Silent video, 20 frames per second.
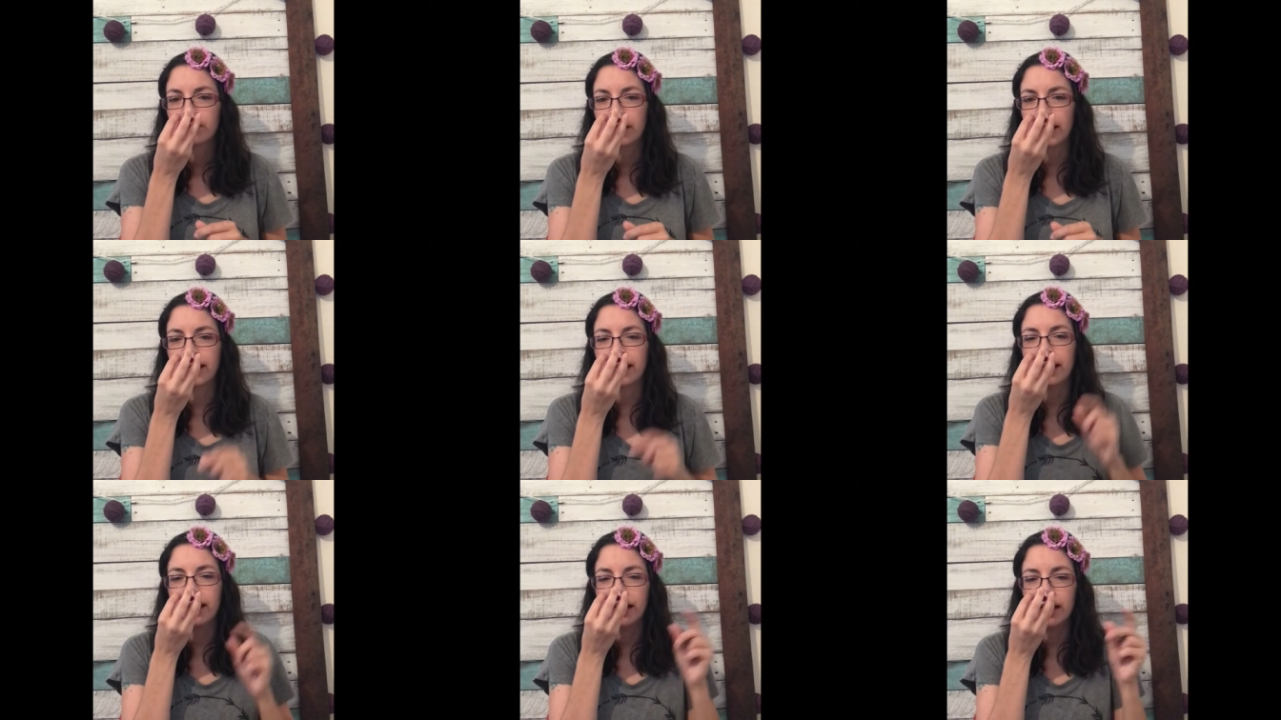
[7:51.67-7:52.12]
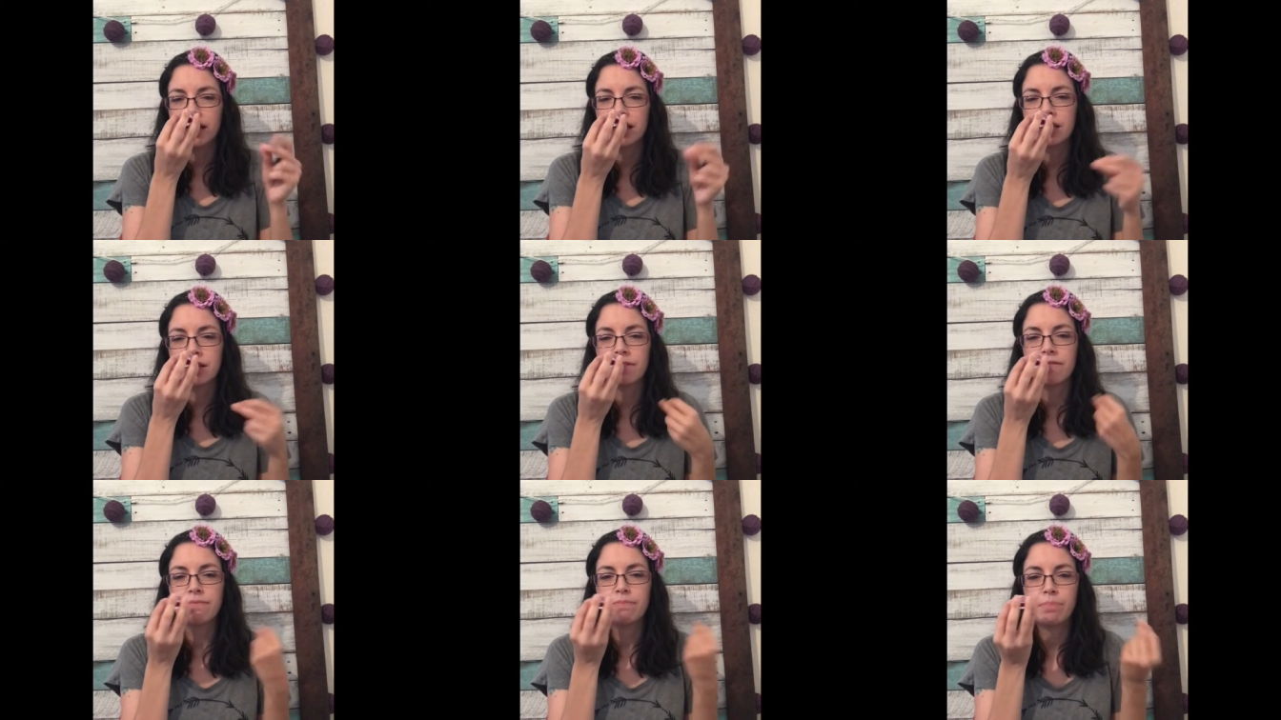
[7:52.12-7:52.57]
like a
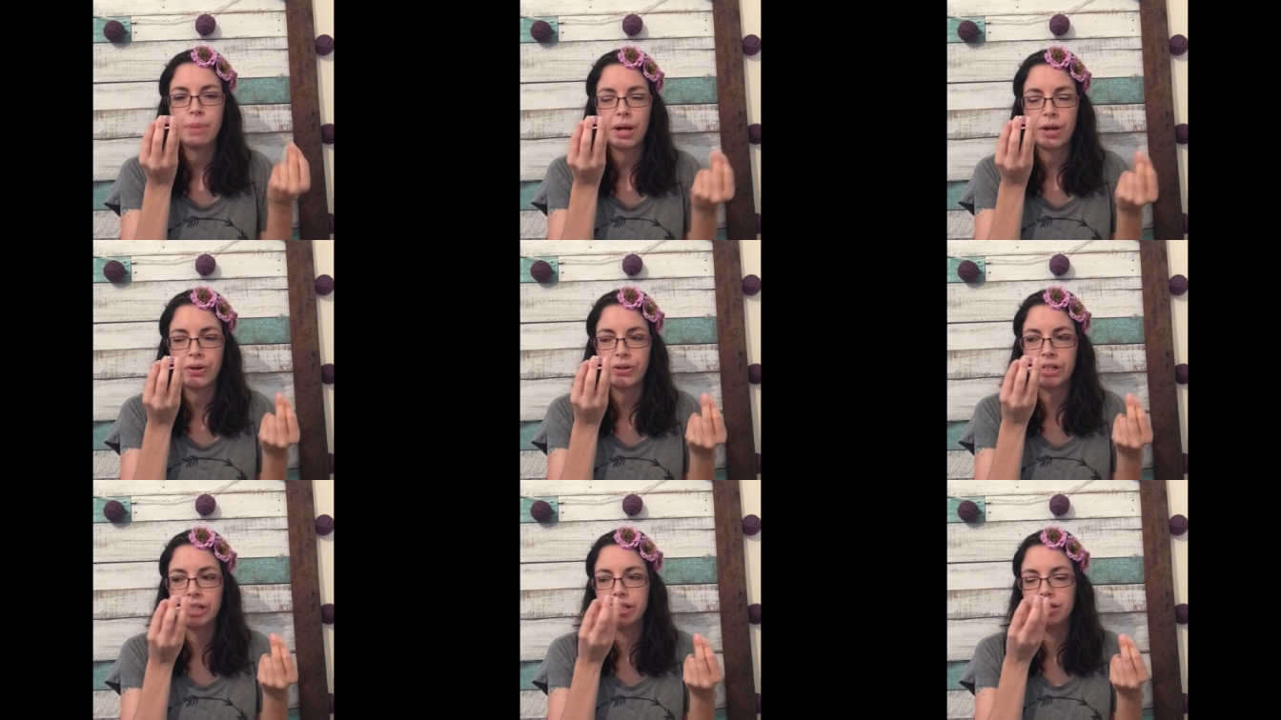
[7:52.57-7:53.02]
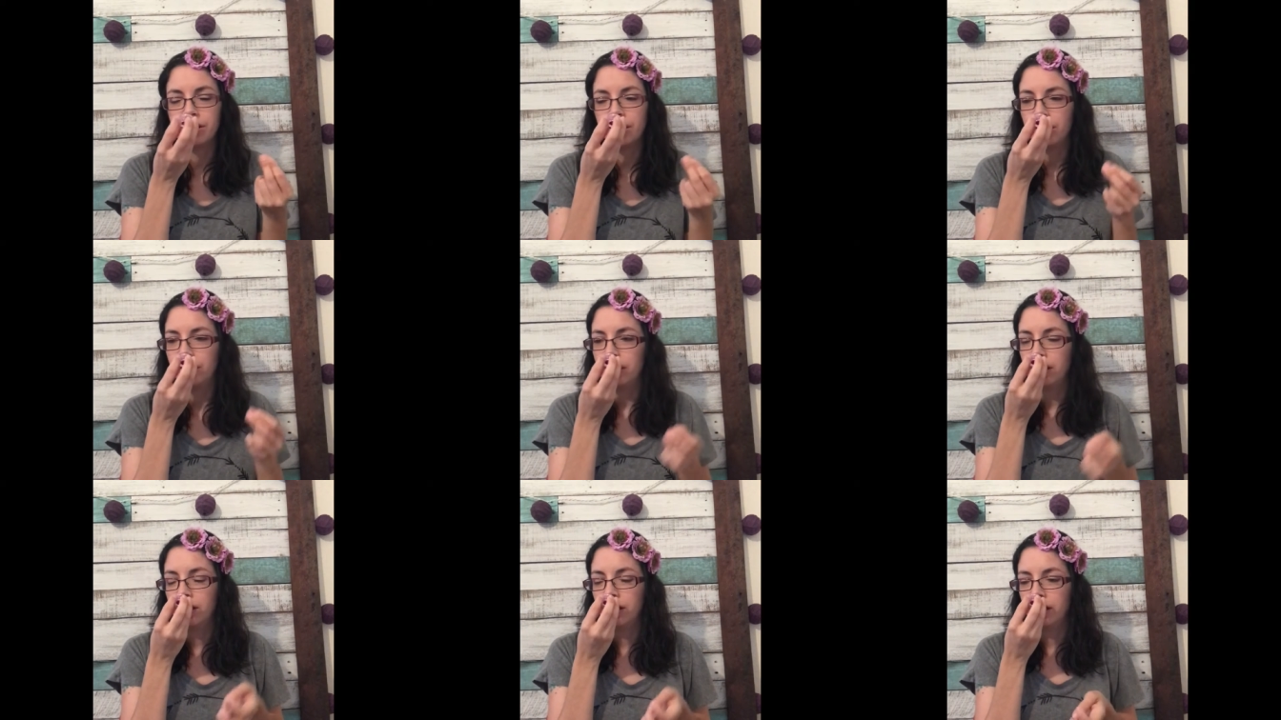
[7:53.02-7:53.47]
hint of berries
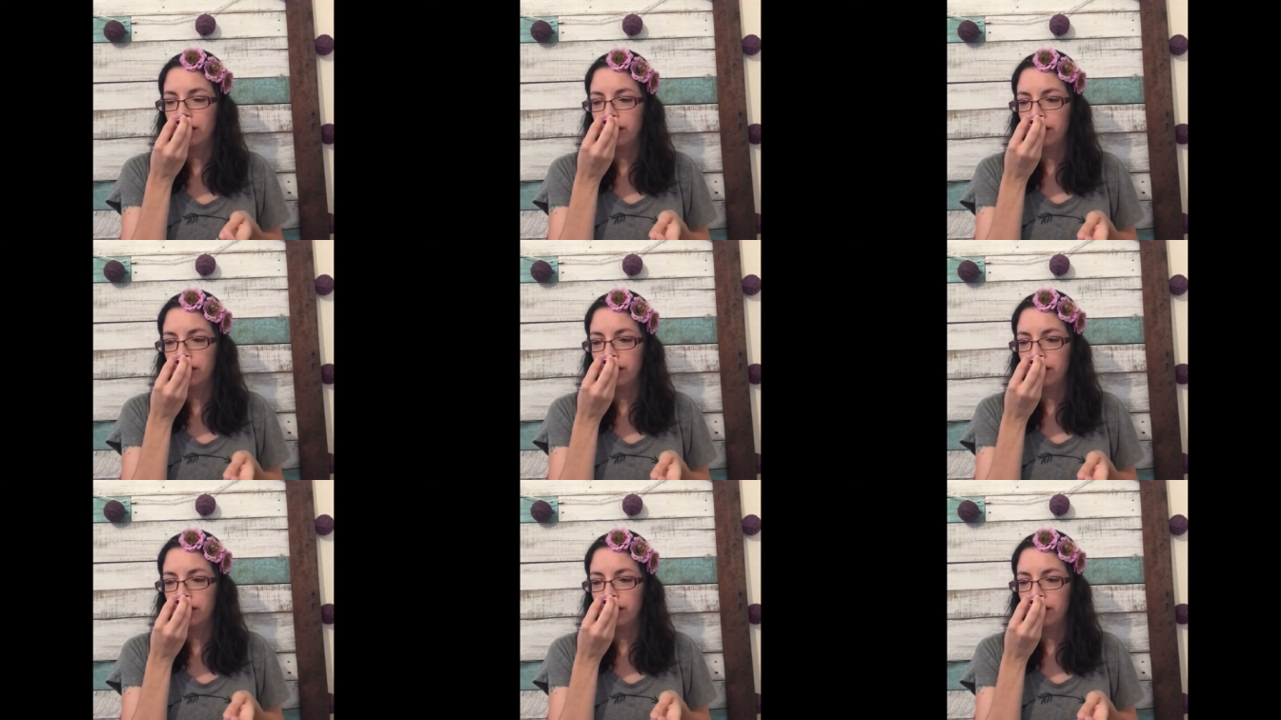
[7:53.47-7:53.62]
in